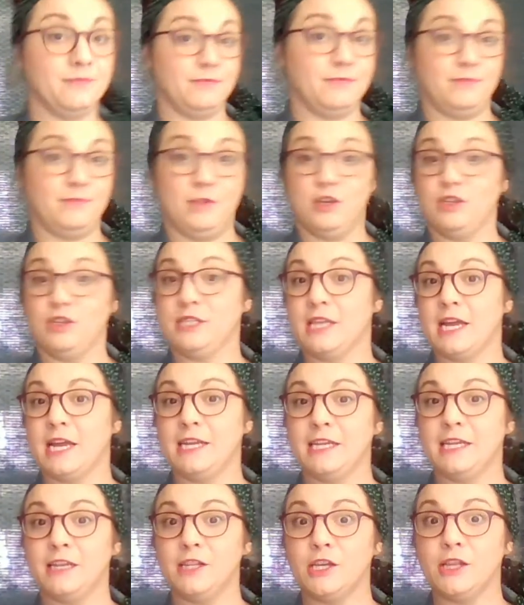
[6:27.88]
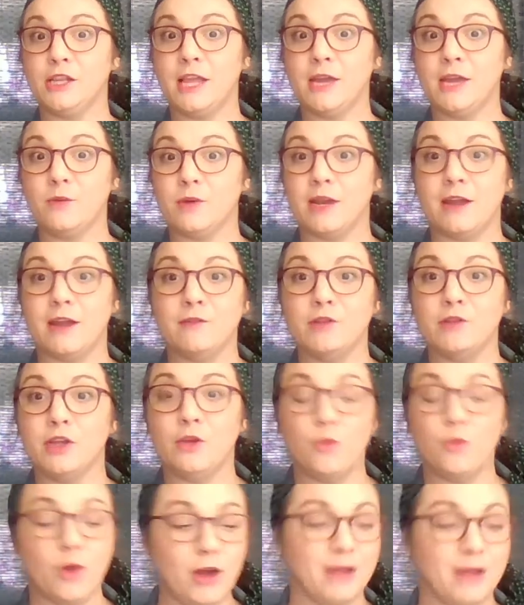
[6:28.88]
your slide can look like whatever you
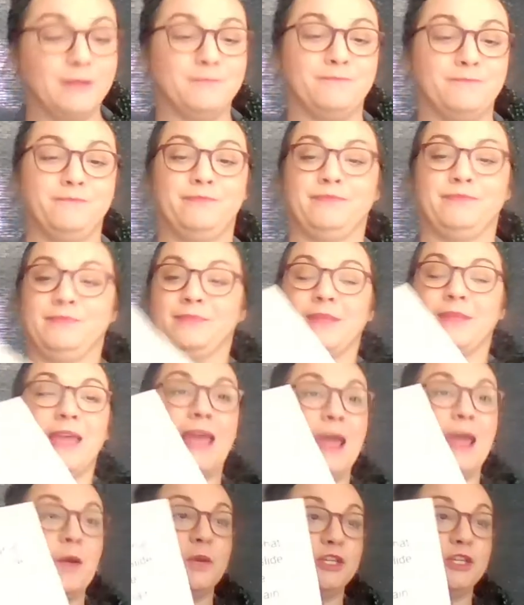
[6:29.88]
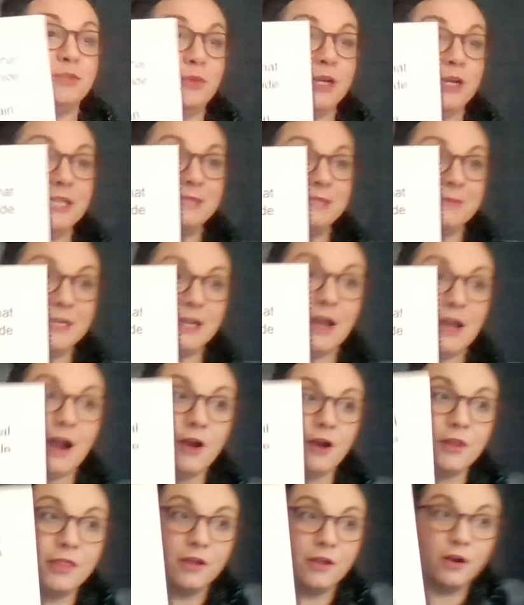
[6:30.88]
want. Which brings me to
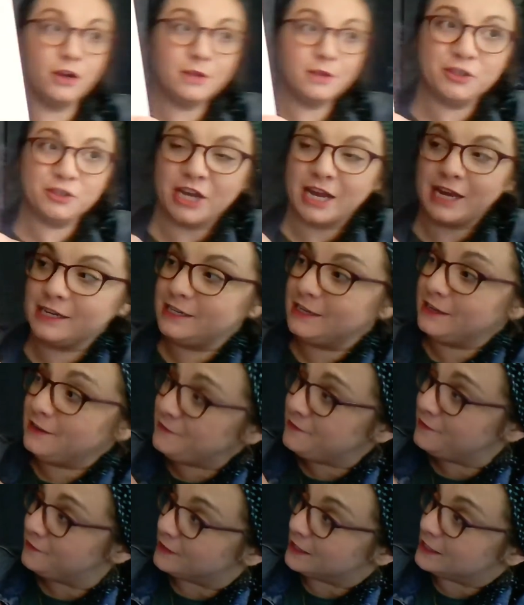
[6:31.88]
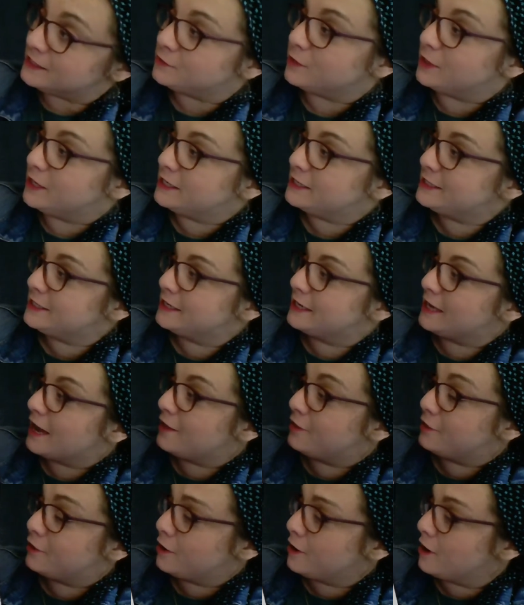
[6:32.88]
our third objective. Let's read it
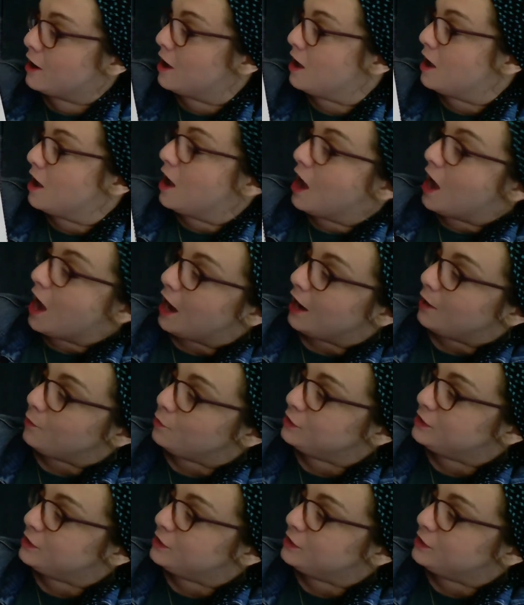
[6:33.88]
together. I will